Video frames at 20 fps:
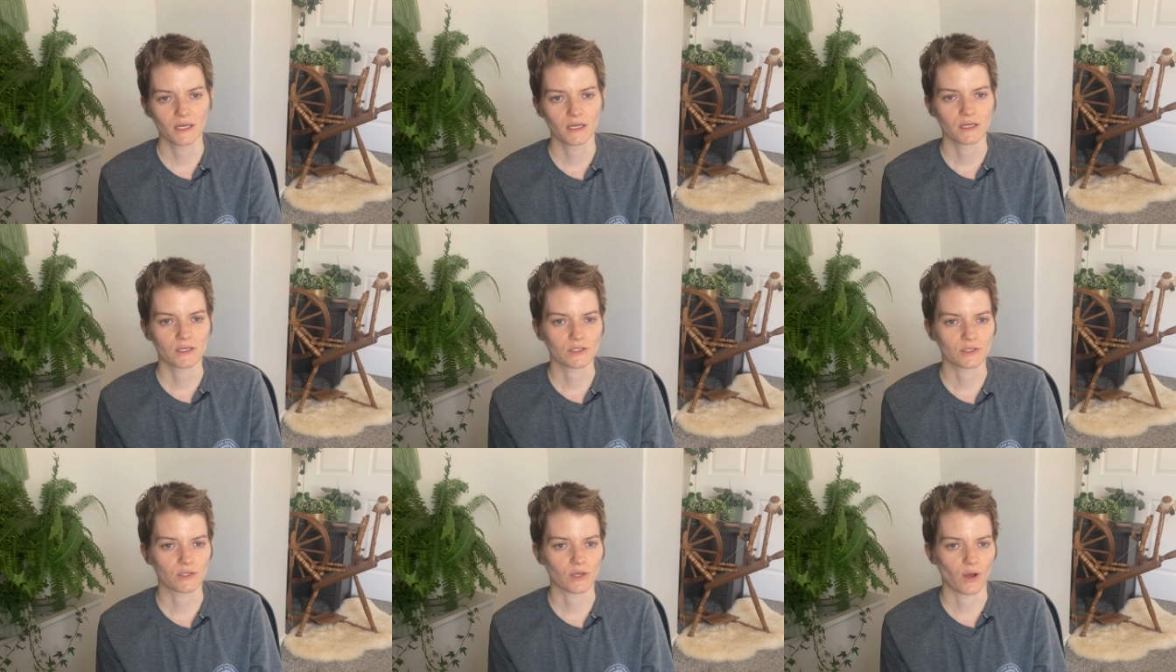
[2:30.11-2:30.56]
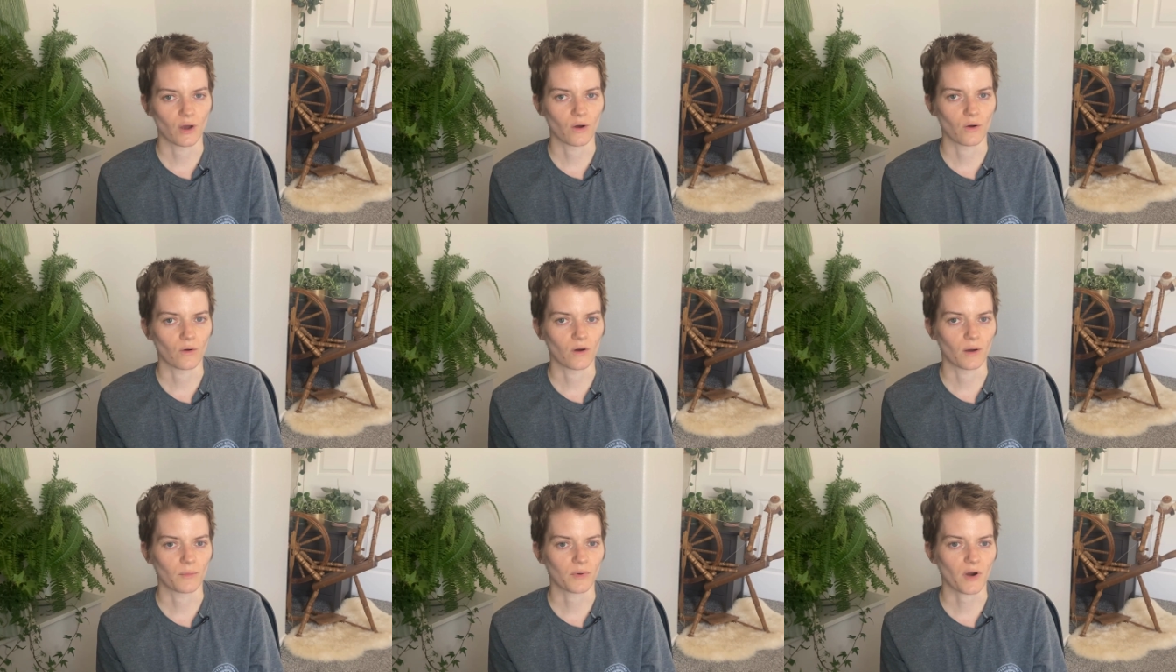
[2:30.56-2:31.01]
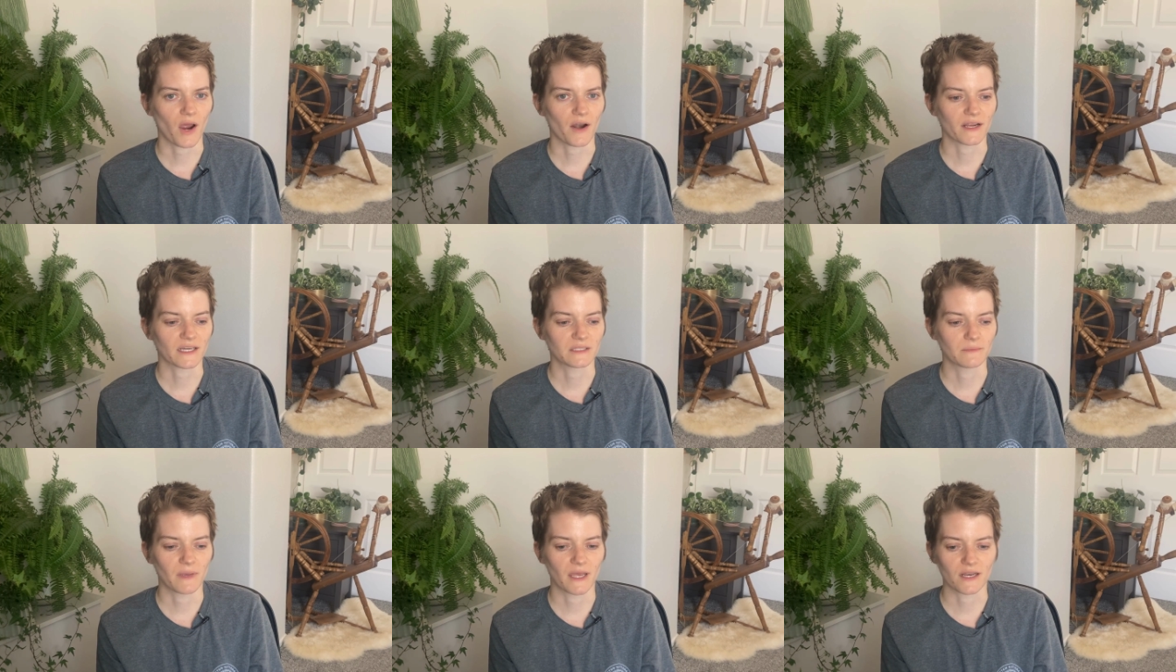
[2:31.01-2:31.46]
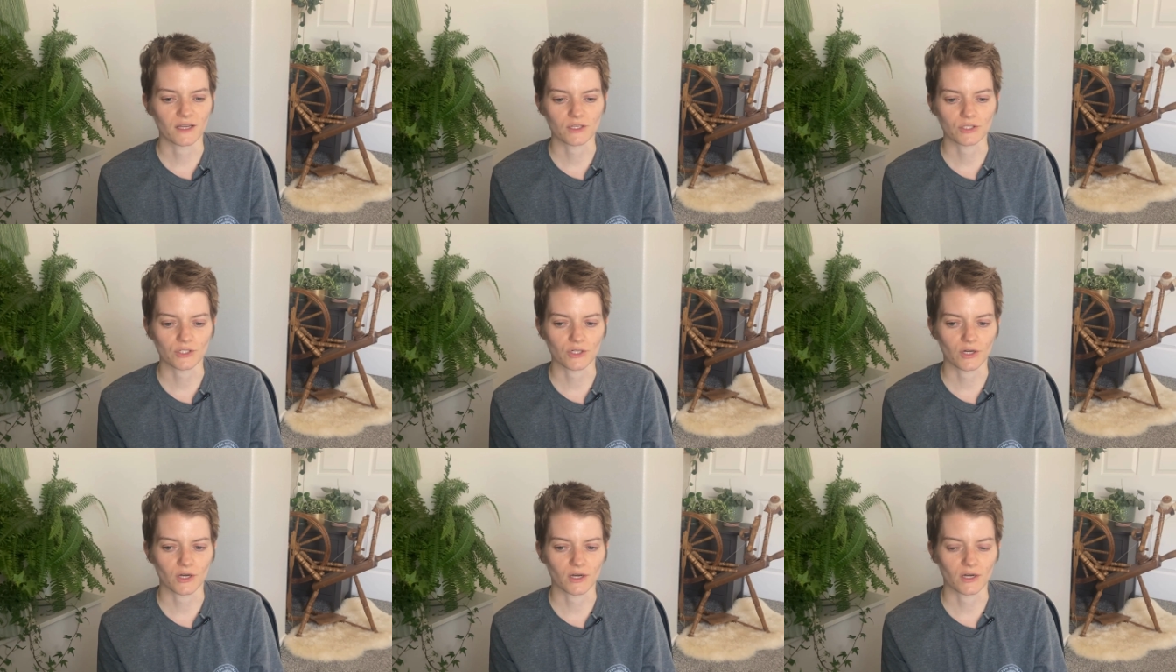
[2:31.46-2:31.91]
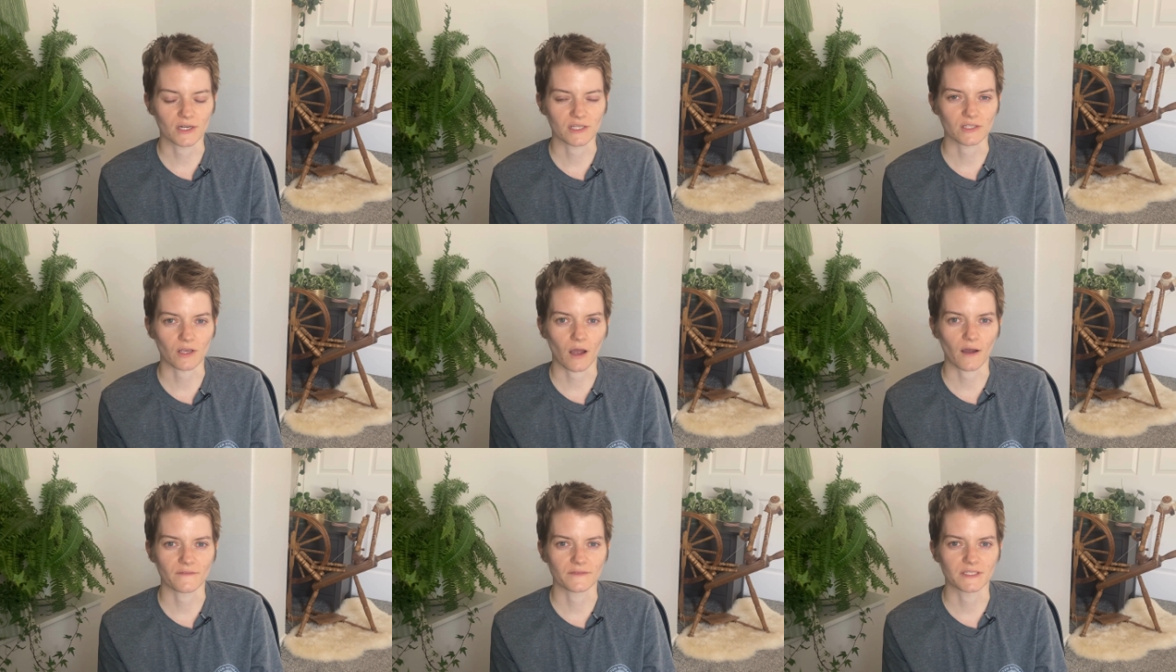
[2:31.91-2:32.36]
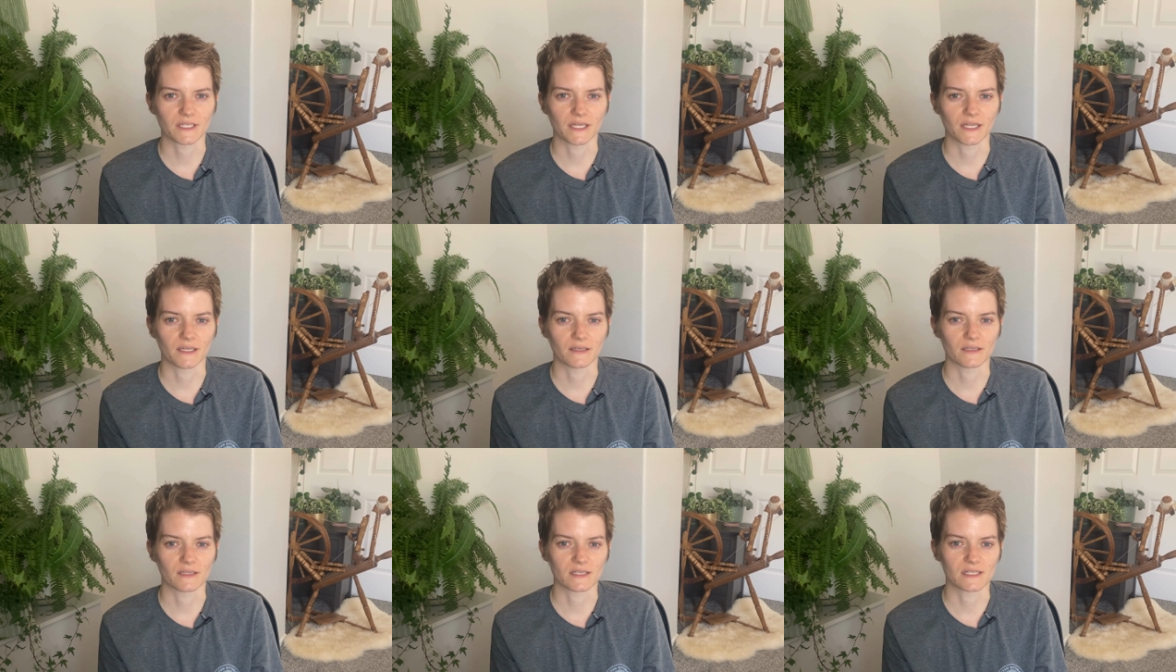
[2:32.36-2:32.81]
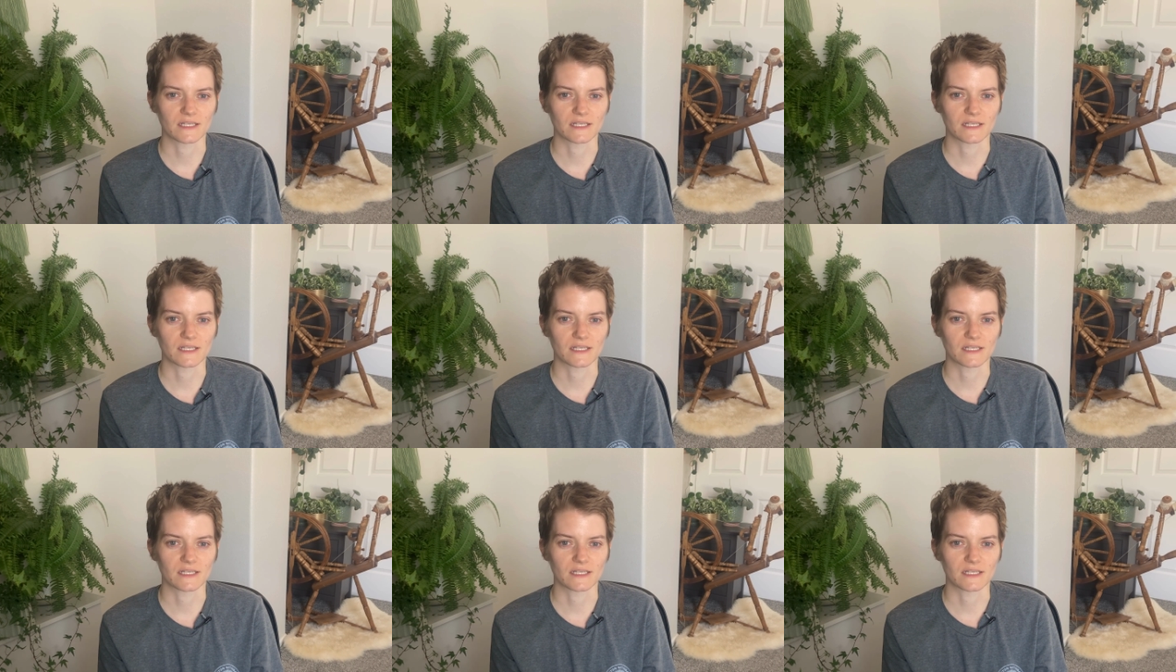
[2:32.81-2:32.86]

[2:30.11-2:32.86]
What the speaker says: So a product manager is often